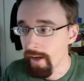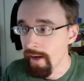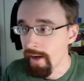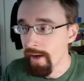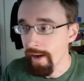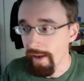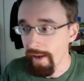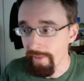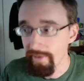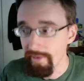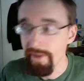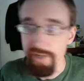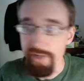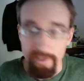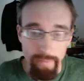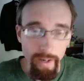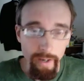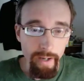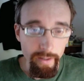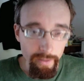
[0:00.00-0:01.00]
and the
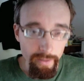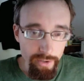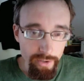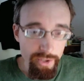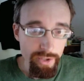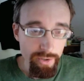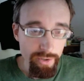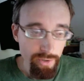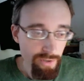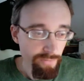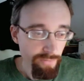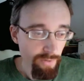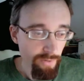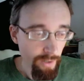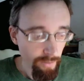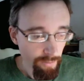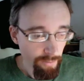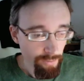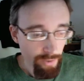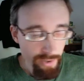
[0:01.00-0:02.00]
Discman, you just use the
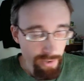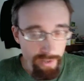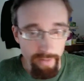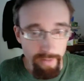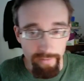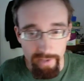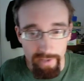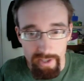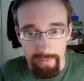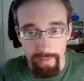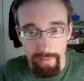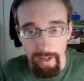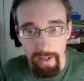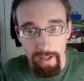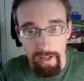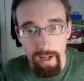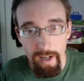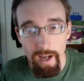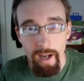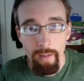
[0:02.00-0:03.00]
volume controls on the Discman.